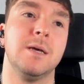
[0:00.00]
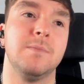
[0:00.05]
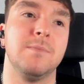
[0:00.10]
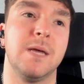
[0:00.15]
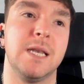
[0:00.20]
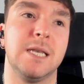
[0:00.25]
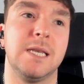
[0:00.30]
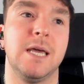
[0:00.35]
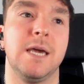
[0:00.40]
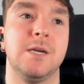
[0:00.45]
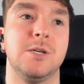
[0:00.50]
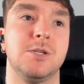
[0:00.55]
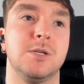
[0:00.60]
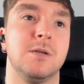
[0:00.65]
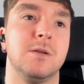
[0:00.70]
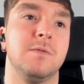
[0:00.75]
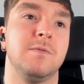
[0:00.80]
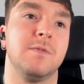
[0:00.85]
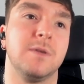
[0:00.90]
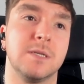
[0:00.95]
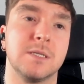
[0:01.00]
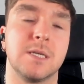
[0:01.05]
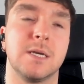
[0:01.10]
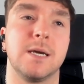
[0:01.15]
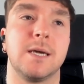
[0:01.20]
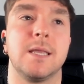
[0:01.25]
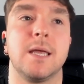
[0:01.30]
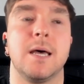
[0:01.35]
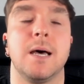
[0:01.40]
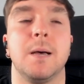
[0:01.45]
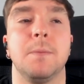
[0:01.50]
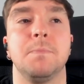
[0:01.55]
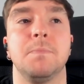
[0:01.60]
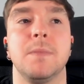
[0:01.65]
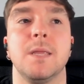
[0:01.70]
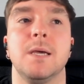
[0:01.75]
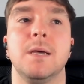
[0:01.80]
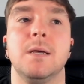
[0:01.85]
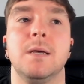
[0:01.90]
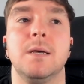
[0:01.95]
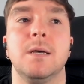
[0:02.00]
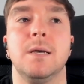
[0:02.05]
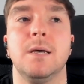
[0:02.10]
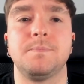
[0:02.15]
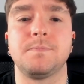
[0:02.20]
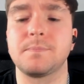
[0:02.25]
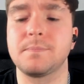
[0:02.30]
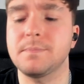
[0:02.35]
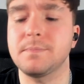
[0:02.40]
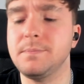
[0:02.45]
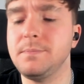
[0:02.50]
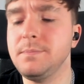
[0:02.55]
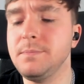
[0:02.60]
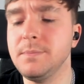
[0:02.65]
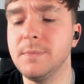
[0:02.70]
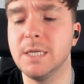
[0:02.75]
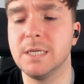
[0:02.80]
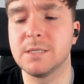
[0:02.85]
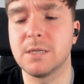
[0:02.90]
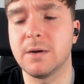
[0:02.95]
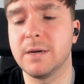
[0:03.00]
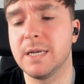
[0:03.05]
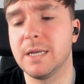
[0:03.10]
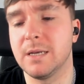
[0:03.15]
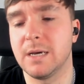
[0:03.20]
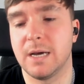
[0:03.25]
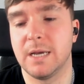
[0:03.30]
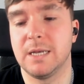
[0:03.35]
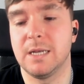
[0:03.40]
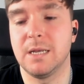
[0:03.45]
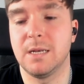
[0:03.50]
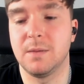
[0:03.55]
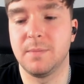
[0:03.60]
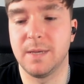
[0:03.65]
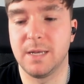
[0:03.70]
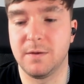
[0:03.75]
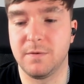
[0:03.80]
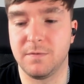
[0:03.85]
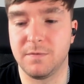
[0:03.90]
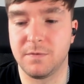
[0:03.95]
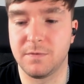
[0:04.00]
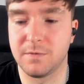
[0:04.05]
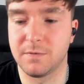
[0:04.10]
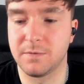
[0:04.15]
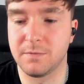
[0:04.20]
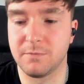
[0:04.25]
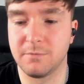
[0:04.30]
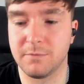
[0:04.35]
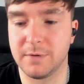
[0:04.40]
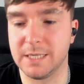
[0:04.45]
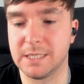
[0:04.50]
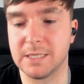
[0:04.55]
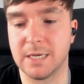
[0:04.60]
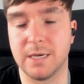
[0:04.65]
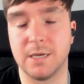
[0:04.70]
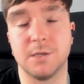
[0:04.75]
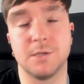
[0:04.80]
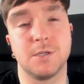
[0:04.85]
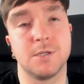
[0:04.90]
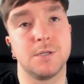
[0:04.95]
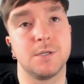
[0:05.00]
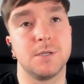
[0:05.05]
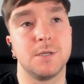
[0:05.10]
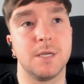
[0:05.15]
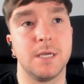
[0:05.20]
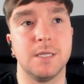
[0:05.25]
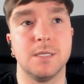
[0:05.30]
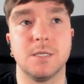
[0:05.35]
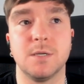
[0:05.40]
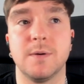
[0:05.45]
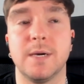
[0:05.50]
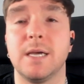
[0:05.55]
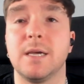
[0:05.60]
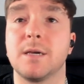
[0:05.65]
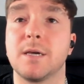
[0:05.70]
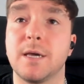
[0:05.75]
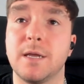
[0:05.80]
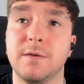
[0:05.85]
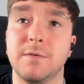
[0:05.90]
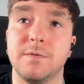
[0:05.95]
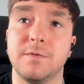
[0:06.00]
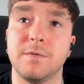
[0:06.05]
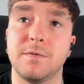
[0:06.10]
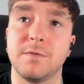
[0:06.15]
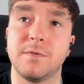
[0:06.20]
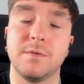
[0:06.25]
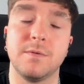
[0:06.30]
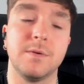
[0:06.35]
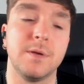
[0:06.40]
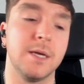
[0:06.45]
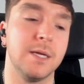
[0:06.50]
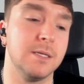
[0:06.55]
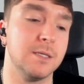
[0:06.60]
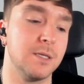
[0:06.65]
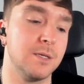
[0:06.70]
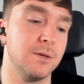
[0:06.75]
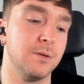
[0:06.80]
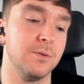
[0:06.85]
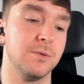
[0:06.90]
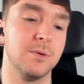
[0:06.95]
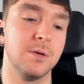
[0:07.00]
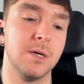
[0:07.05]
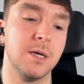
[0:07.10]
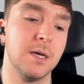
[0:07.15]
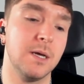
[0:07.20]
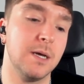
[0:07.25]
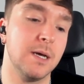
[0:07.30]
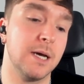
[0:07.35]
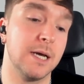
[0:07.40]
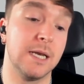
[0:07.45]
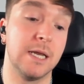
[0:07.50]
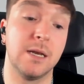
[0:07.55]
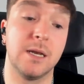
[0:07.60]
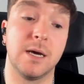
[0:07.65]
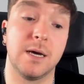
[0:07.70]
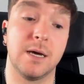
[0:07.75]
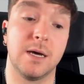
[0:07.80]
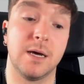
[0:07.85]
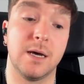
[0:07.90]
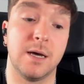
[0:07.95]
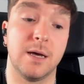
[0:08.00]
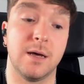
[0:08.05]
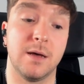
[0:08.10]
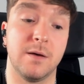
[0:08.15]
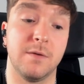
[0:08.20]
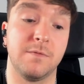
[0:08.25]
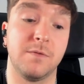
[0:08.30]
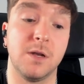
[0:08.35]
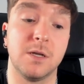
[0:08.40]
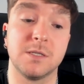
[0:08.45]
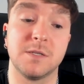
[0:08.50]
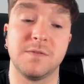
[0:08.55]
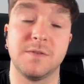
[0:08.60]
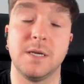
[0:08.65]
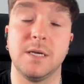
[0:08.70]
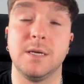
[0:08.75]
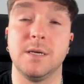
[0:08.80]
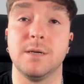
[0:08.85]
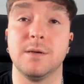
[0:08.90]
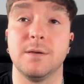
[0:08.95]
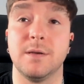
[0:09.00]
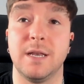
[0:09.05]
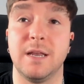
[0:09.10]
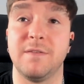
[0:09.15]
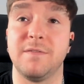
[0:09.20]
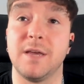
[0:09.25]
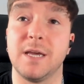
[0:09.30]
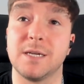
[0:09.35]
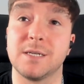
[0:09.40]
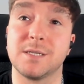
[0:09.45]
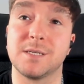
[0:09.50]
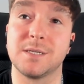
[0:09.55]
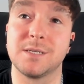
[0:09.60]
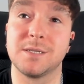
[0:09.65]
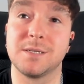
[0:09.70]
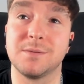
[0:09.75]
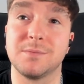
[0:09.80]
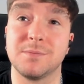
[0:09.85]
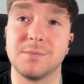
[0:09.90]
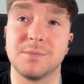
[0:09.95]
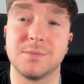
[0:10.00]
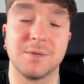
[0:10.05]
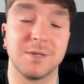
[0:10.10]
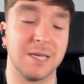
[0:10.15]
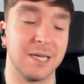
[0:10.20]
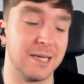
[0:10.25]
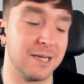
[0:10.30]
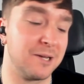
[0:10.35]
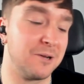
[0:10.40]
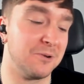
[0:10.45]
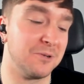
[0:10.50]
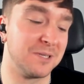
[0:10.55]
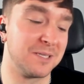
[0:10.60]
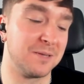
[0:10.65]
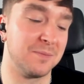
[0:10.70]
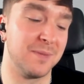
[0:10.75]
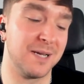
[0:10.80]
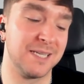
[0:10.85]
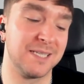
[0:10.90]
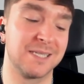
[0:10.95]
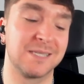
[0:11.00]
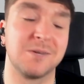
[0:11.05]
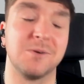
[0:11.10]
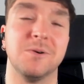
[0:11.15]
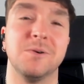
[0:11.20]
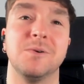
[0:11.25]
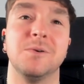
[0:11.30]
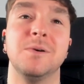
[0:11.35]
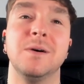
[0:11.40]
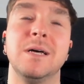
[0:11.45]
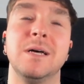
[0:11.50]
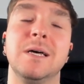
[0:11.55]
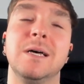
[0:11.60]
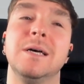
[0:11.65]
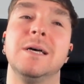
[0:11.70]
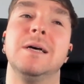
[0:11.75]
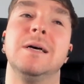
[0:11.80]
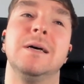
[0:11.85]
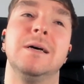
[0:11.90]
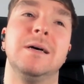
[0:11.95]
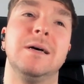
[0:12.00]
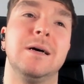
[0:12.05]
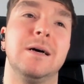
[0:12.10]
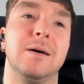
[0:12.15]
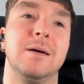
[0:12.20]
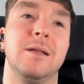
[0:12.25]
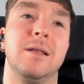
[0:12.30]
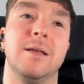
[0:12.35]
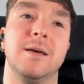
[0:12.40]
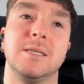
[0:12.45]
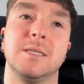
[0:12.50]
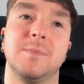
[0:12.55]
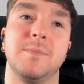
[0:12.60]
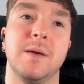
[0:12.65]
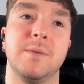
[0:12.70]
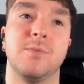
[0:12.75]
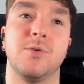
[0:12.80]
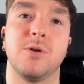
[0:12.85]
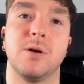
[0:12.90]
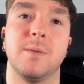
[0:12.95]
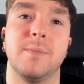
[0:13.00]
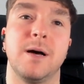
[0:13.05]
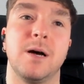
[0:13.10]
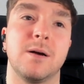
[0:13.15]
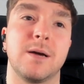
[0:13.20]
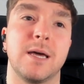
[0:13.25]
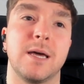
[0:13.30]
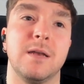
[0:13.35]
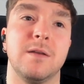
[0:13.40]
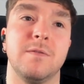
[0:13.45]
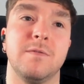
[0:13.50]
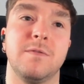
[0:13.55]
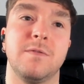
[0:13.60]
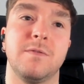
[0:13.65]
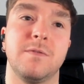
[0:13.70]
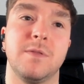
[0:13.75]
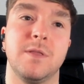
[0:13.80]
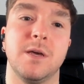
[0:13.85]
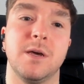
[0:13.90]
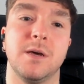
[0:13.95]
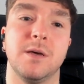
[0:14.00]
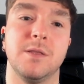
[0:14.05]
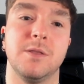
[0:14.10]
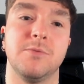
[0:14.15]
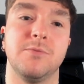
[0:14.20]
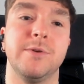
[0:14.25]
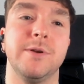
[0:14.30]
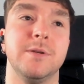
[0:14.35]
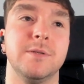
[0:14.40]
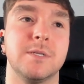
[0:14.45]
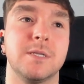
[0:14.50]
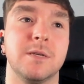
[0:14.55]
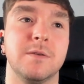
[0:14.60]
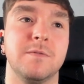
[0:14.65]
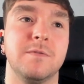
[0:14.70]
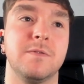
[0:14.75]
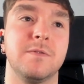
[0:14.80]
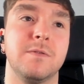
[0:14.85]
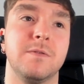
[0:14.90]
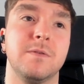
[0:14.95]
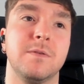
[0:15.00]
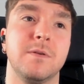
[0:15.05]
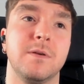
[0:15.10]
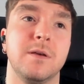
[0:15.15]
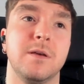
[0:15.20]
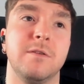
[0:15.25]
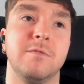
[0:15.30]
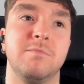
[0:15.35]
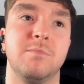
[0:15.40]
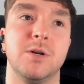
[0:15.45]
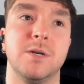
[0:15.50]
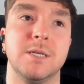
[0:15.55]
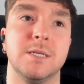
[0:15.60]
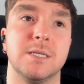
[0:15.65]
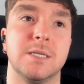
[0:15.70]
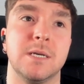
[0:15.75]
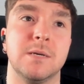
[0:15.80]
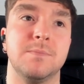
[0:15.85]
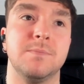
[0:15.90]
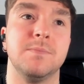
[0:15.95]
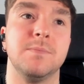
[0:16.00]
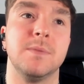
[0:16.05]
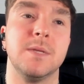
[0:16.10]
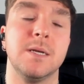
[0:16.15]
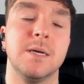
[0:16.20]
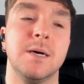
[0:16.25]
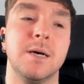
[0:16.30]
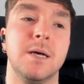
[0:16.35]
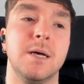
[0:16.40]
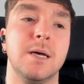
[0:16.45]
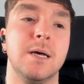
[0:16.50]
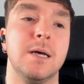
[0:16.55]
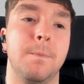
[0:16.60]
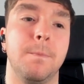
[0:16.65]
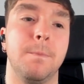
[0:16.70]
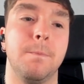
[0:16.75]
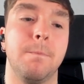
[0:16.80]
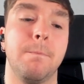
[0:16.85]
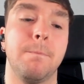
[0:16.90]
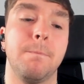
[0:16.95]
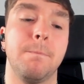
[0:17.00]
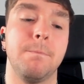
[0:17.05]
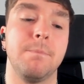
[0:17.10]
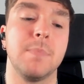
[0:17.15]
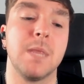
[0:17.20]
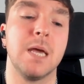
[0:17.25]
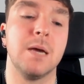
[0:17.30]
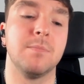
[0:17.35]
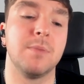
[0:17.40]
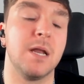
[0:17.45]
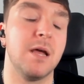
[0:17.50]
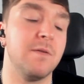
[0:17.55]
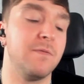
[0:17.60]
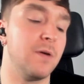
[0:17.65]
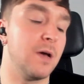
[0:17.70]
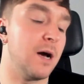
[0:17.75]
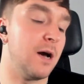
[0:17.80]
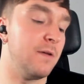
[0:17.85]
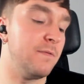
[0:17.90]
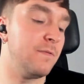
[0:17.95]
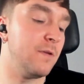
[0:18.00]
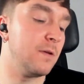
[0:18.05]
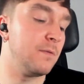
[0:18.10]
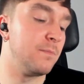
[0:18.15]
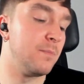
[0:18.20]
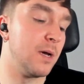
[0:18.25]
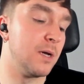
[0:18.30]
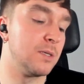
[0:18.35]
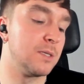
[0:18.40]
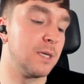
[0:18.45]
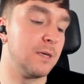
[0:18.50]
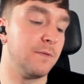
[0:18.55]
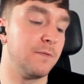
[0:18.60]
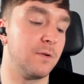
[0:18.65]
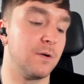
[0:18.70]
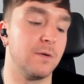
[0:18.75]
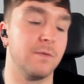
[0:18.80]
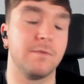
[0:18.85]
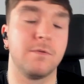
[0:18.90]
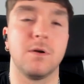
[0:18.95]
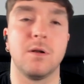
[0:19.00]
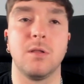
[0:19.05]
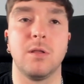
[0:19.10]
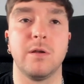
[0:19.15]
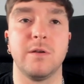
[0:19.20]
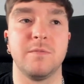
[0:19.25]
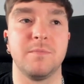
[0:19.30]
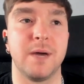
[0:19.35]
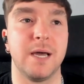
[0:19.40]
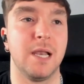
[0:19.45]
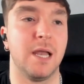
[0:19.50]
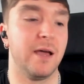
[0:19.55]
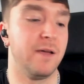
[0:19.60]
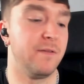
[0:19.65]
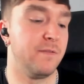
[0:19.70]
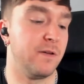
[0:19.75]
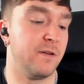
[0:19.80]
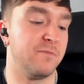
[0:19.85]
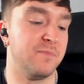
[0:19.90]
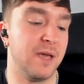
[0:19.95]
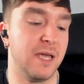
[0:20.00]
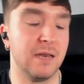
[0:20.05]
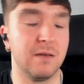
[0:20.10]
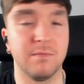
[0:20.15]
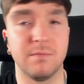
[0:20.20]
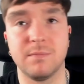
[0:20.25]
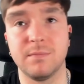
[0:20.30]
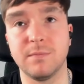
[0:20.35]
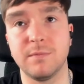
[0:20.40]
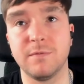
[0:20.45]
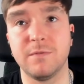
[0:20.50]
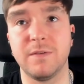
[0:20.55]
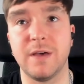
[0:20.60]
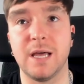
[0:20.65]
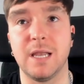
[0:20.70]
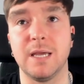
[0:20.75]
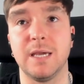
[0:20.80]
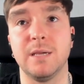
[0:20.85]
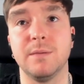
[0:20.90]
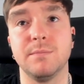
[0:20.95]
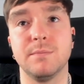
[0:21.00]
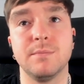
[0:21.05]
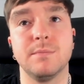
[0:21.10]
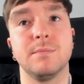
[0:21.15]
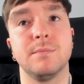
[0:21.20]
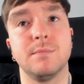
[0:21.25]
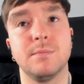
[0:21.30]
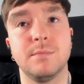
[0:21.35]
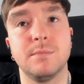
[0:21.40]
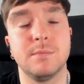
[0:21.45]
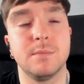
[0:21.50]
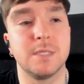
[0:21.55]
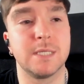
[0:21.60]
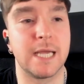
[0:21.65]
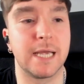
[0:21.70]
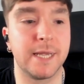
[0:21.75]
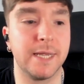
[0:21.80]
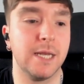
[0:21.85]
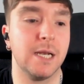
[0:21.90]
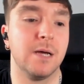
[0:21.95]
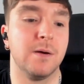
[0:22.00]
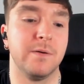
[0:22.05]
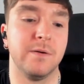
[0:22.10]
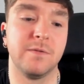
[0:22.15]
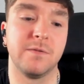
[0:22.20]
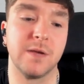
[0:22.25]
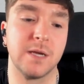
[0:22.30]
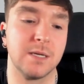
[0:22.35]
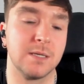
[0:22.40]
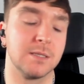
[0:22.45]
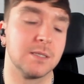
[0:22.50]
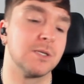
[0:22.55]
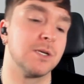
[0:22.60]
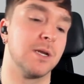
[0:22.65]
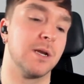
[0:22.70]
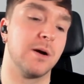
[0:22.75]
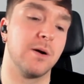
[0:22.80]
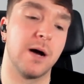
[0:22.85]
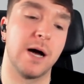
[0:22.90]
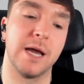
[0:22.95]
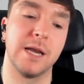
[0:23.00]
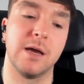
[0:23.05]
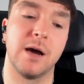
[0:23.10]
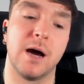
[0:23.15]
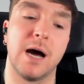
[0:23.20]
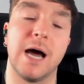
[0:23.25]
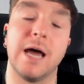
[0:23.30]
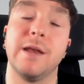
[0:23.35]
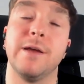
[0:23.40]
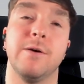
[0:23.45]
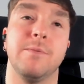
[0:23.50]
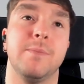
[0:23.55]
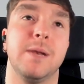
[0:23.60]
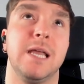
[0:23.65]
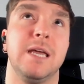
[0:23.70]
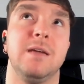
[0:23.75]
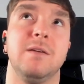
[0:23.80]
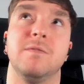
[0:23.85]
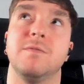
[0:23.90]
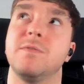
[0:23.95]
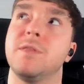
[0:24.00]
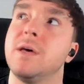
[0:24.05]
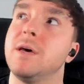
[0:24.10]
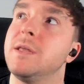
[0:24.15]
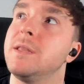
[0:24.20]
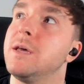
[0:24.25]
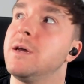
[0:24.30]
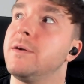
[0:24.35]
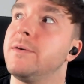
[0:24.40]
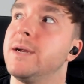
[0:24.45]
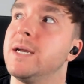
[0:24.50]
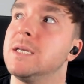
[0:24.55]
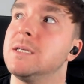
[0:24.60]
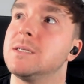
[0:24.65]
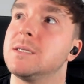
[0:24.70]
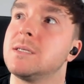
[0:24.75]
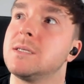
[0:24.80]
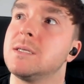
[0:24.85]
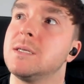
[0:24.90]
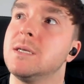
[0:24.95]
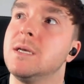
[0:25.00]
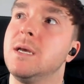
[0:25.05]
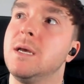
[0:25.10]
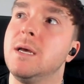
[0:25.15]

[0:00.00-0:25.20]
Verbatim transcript: meditation and things like that because I did I did a bit of research into it, kind of into I did a, a philosophy and ethics uh, course at my school, uh, learned a bit more about kind of the the roots of of Buddhism. But I, th I think mostly for for a lot of my life, I've been fairly secular with things. You know, I do, I don't believe that there is